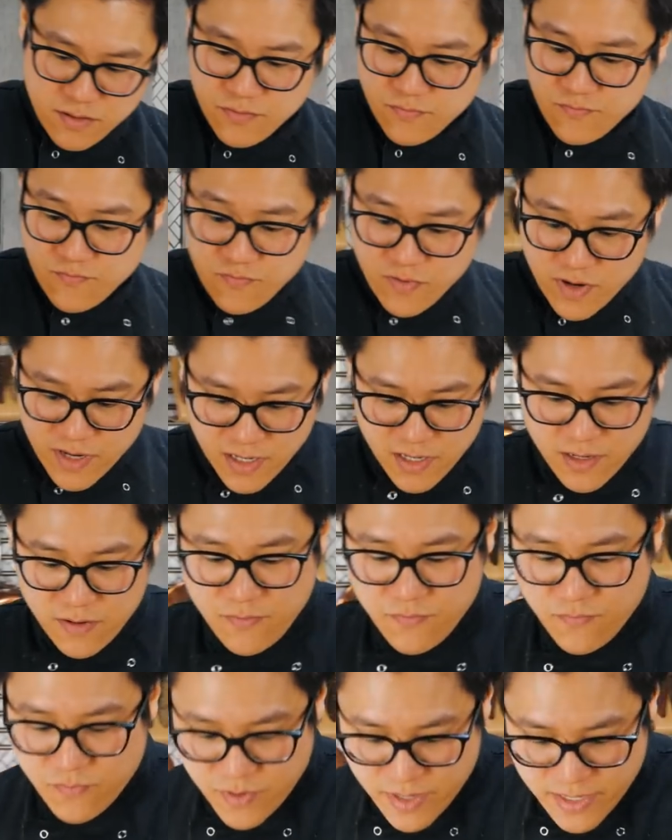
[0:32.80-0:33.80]
It's really,
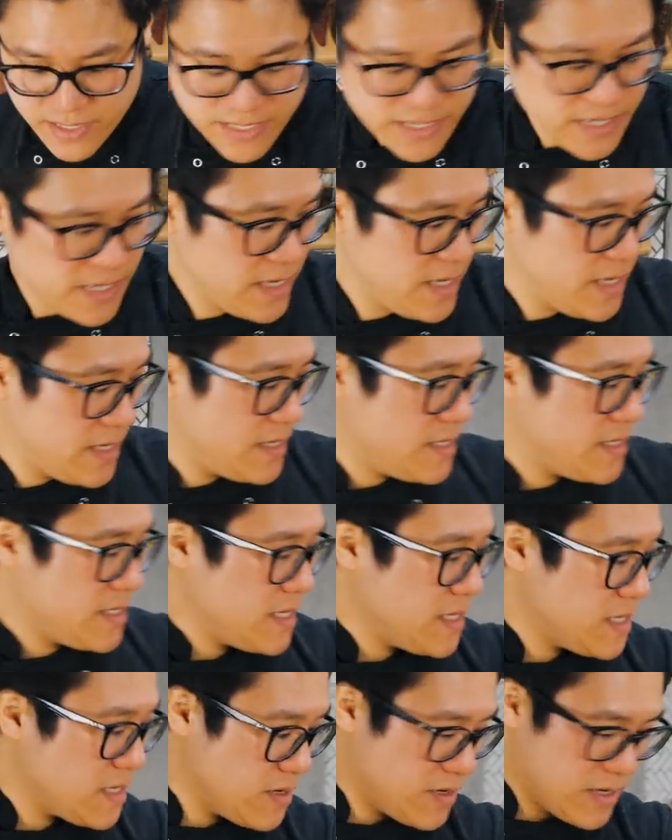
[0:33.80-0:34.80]
really
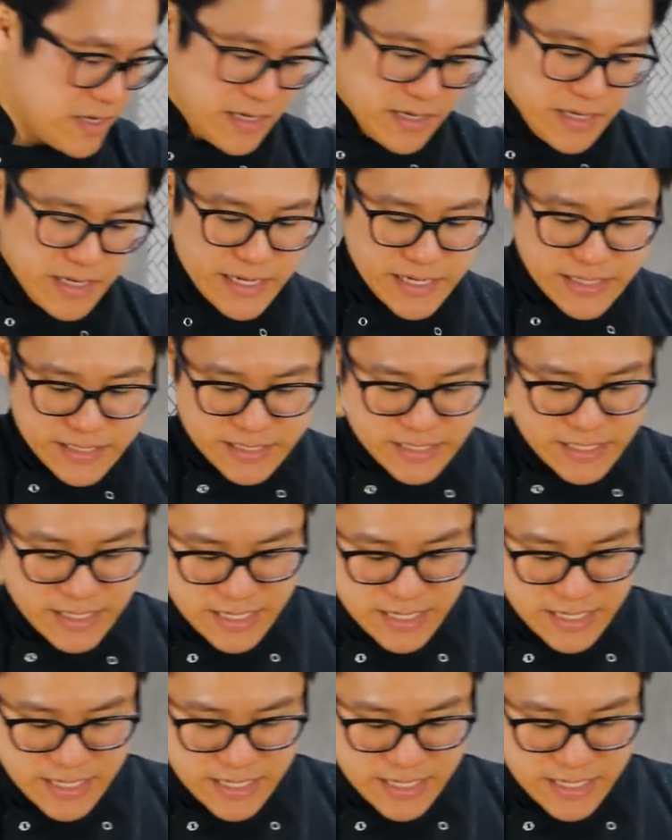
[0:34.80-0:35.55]
easy cooking this.